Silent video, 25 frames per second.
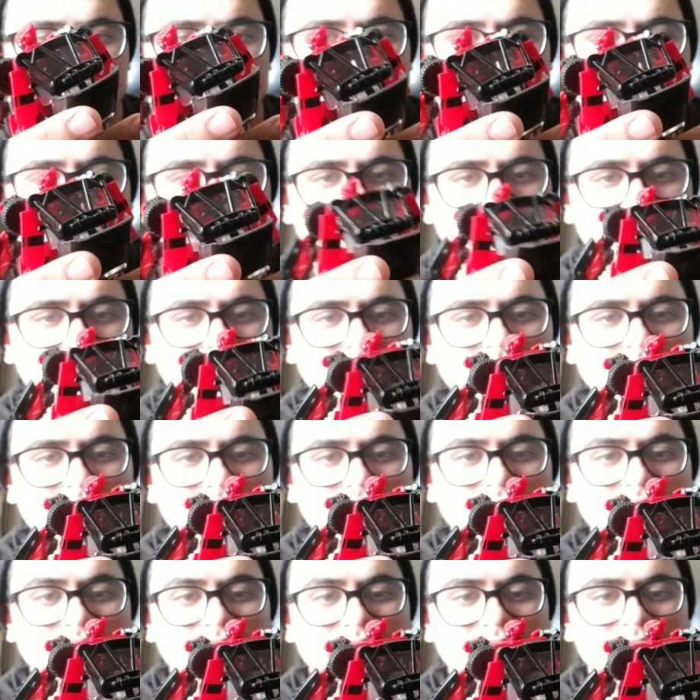could get a
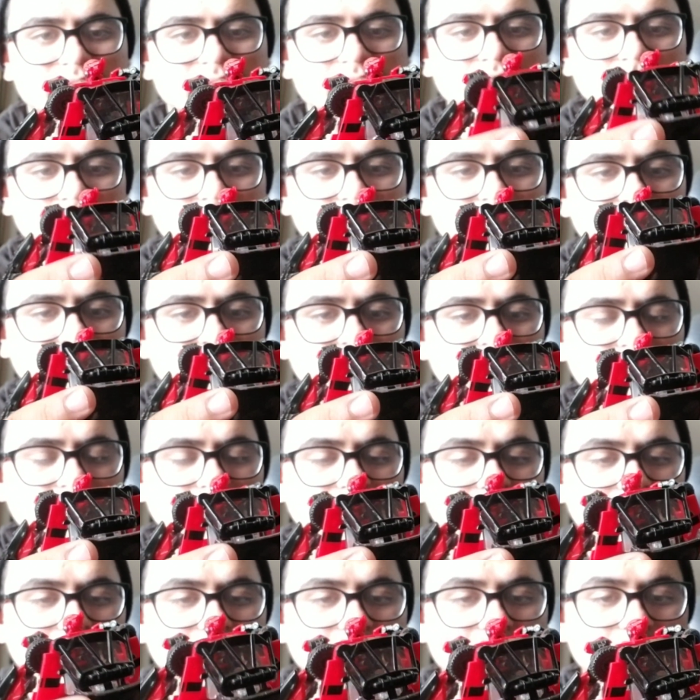sense of scale.
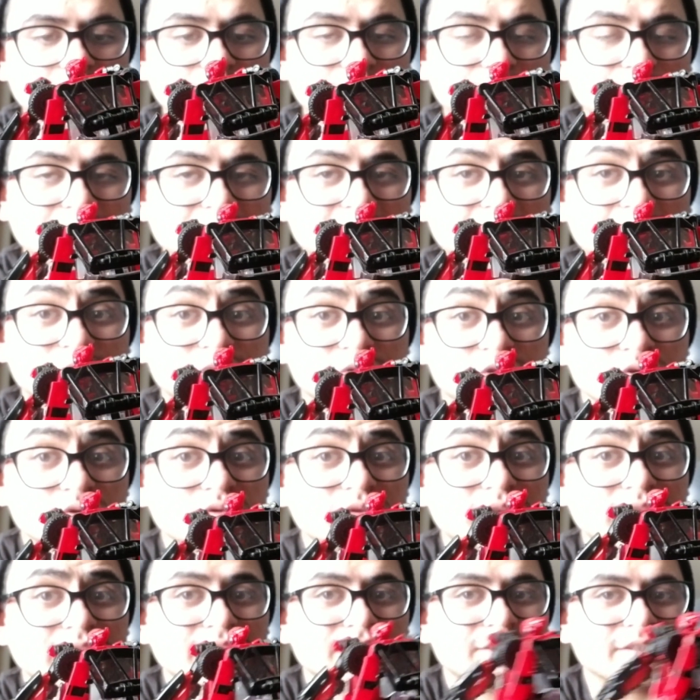I do
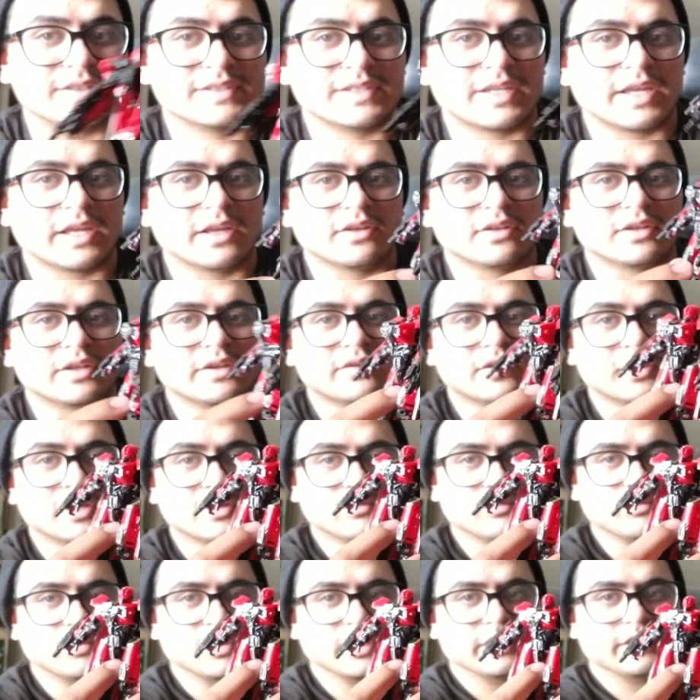think the scaling
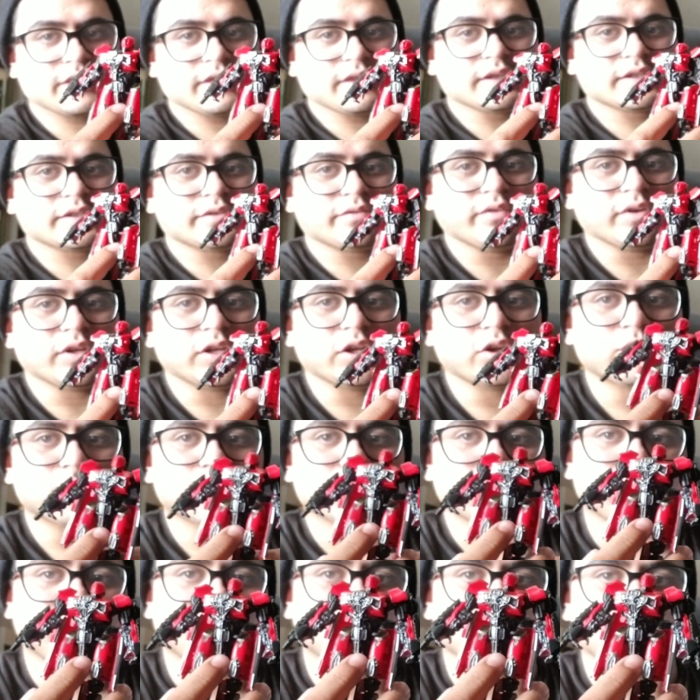with this figure,
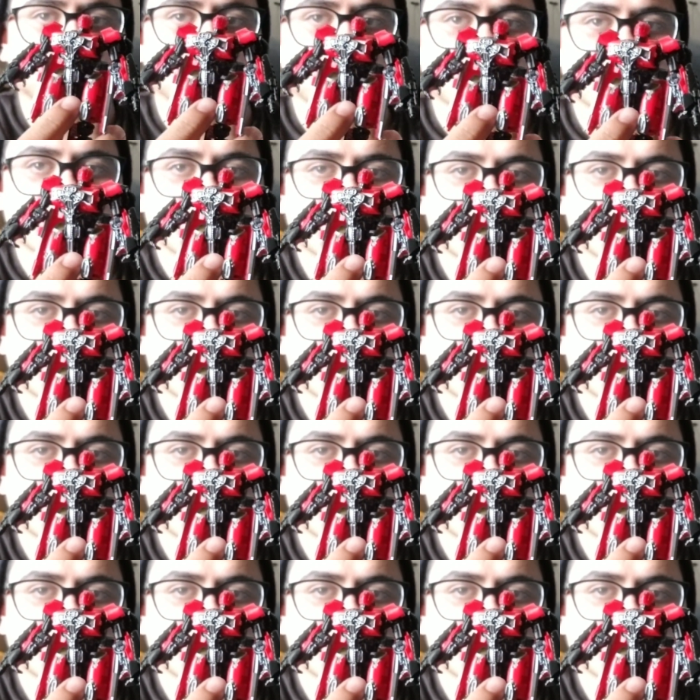with all the other